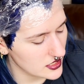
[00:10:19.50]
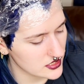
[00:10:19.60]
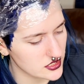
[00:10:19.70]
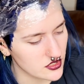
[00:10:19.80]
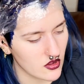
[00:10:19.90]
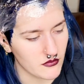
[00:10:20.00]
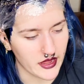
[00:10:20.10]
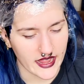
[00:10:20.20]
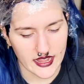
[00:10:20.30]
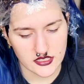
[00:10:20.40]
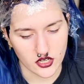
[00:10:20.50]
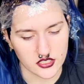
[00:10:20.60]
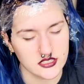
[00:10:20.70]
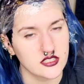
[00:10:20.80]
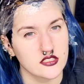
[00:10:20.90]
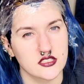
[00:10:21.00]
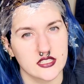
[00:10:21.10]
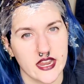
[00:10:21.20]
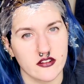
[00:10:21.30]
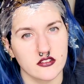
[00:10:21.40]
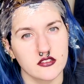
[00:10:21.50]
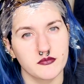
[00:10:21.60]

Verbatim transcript: So my hands are still sterile,